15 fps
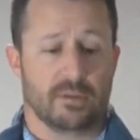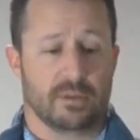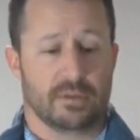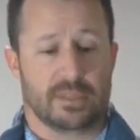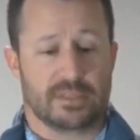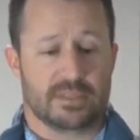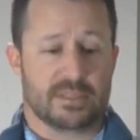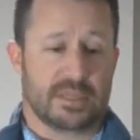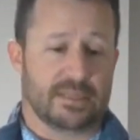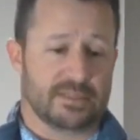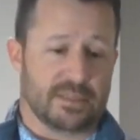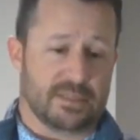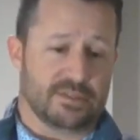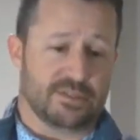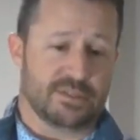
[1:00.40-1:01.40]
It's
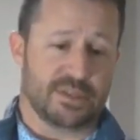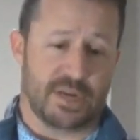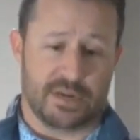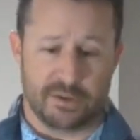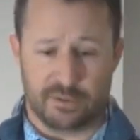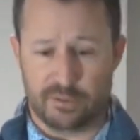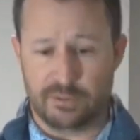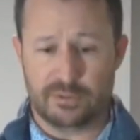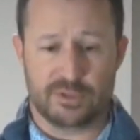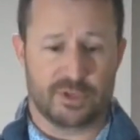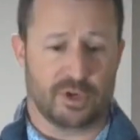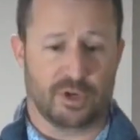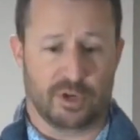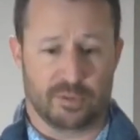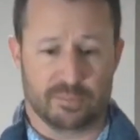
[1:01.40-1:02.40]
a general
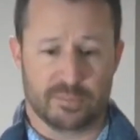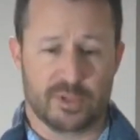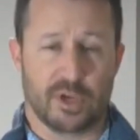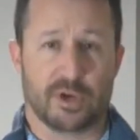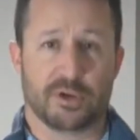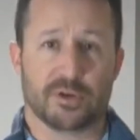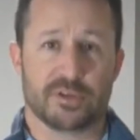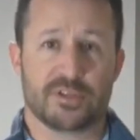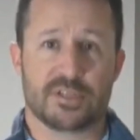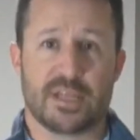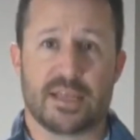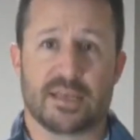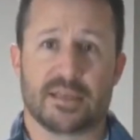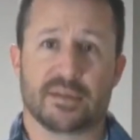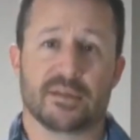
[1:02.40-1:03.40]
term to
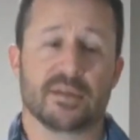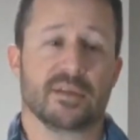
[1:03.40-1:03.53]
understand,